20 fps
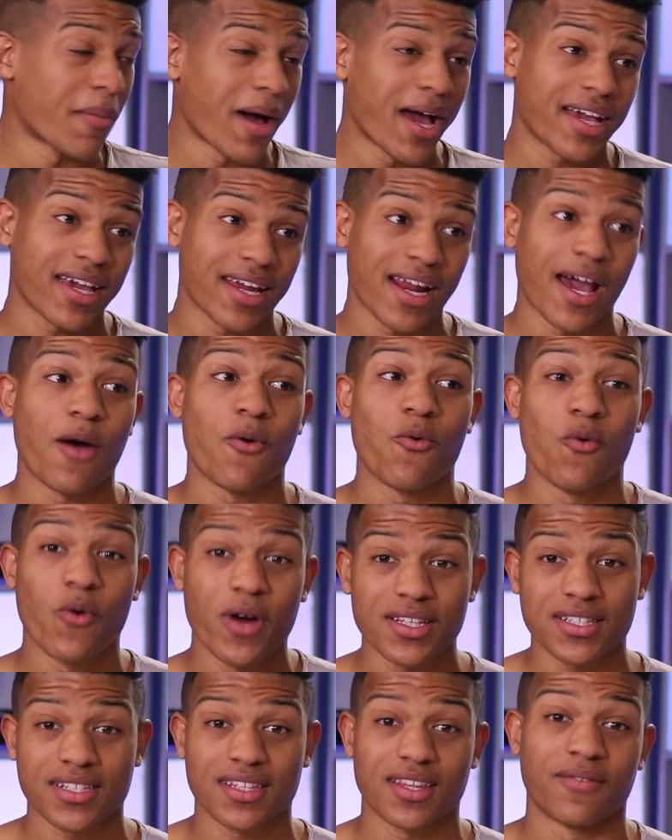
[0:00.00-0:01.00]
Mike and I
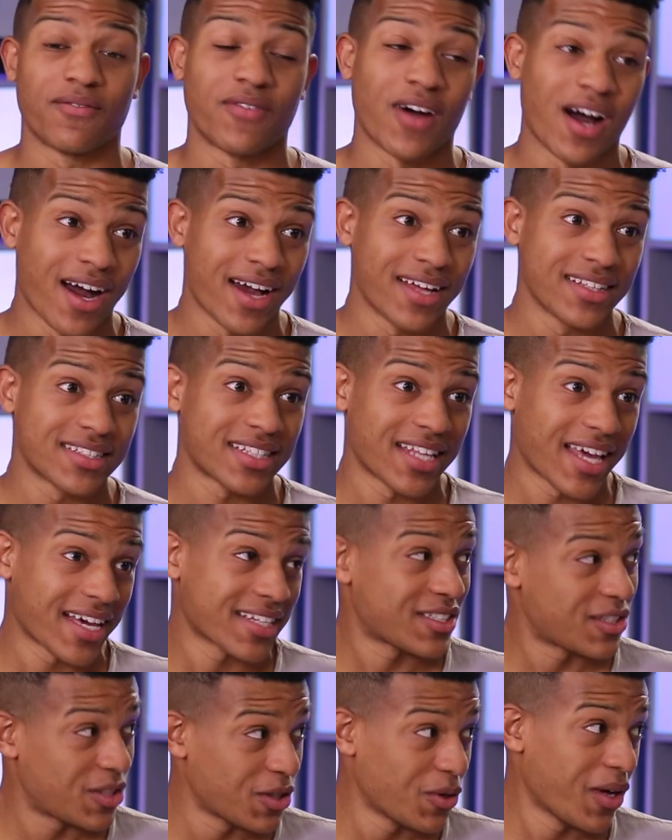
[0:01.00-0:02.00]
went to the Vons
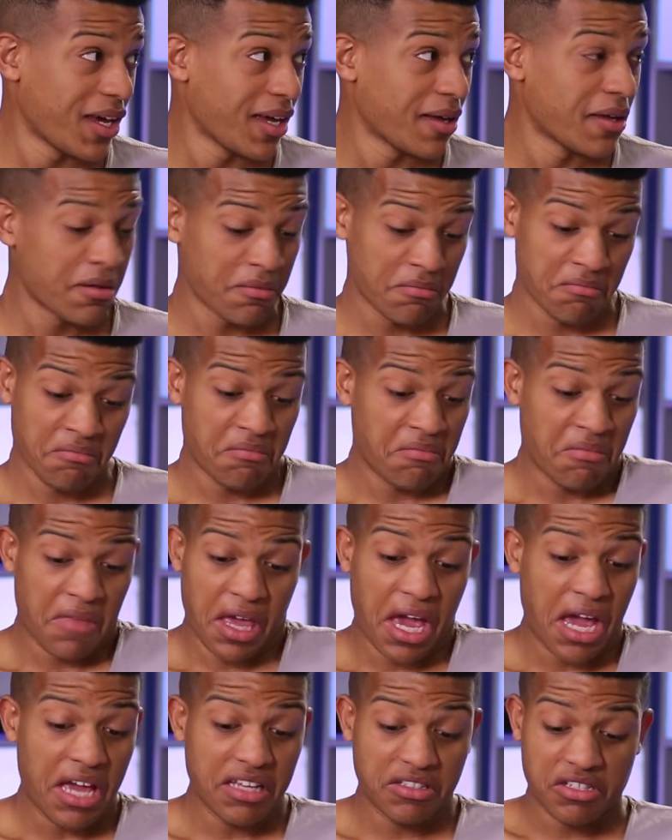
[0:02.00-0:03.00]
next to it, okay.
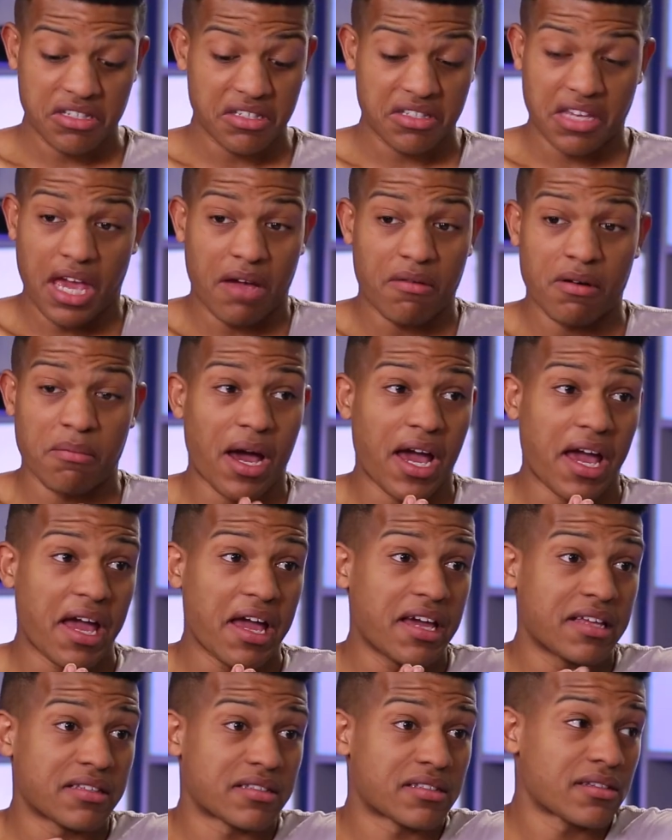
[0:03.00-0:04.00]
ate cheesecake with my
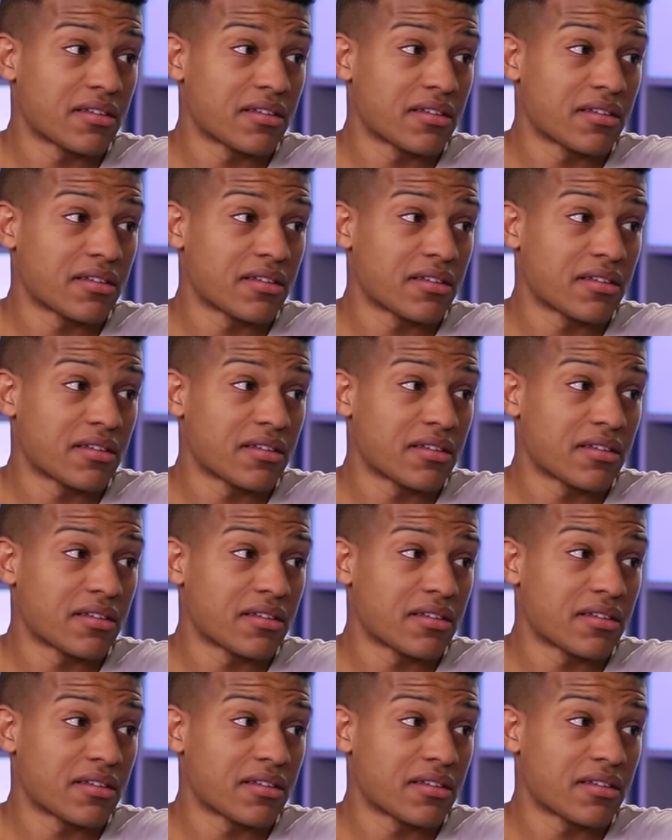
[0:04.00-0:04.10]
hands.